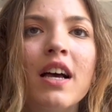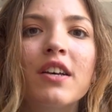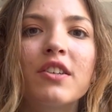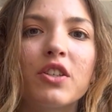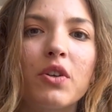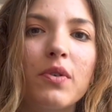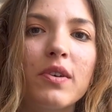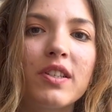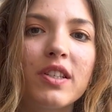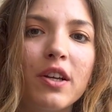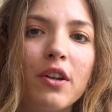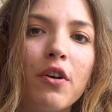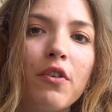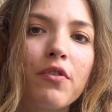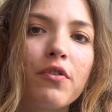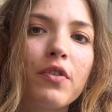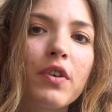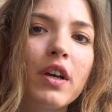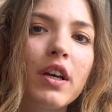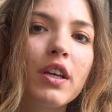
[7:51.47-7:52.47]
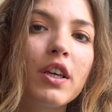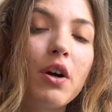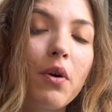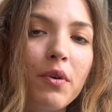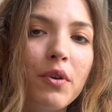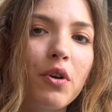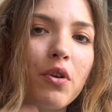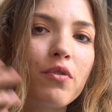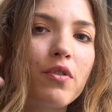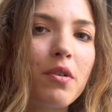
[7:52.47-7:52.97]
So instead of
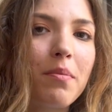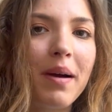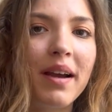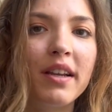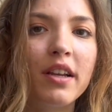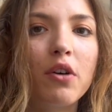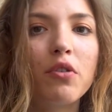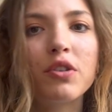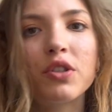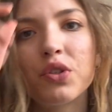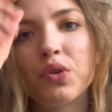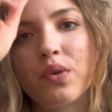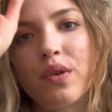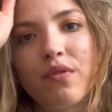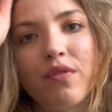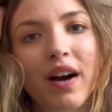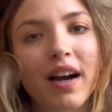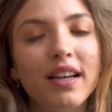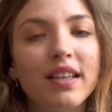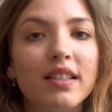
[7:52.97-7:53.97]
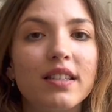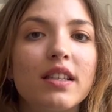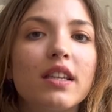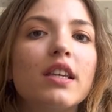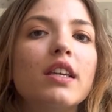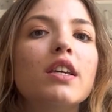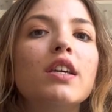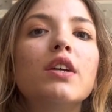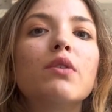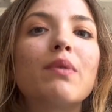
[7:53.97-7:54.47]
going over my notes to revise
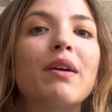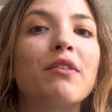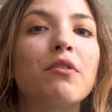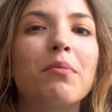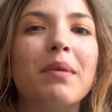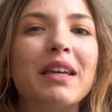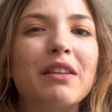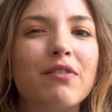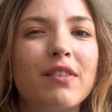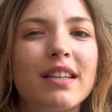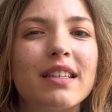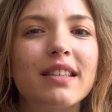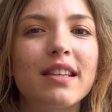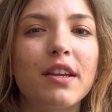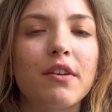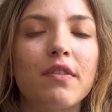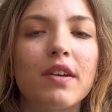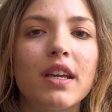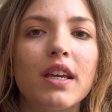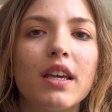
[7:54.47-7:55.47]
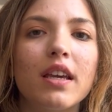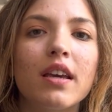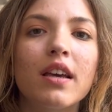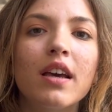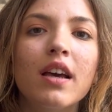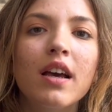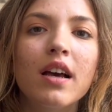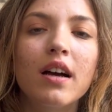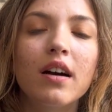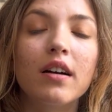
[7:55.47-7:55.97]
the random matrix theory
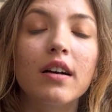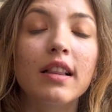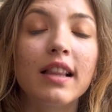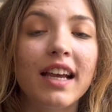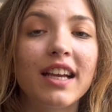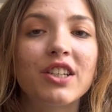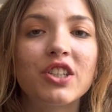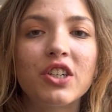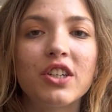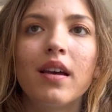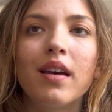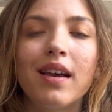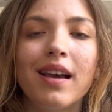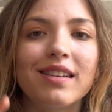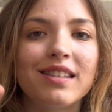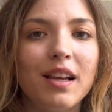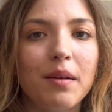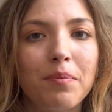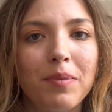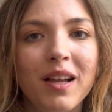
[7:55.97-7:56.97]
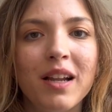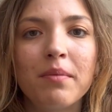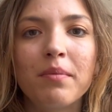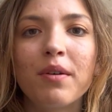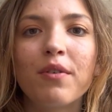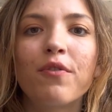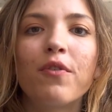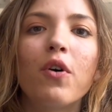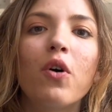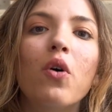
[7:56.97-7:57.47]
lecture as I planned
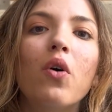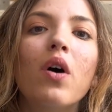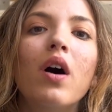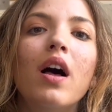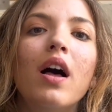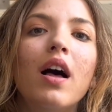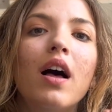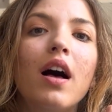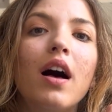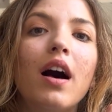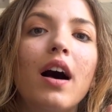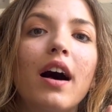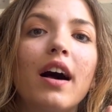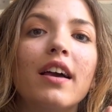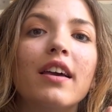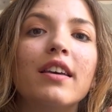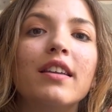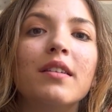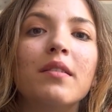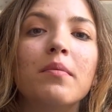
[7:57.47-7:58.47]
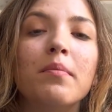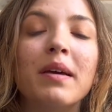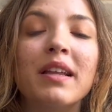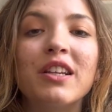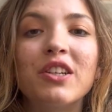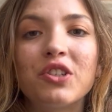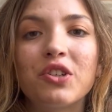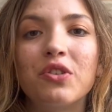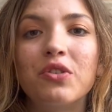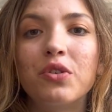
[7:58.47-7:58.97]
before, I
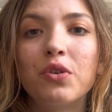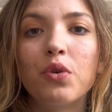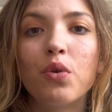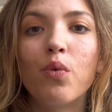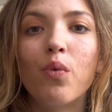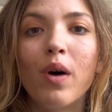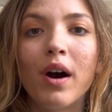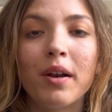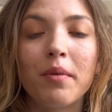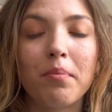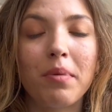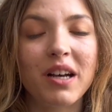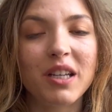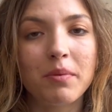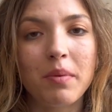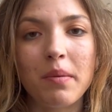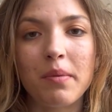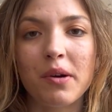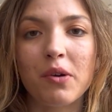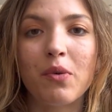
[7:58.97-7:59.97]
managed to do one past paper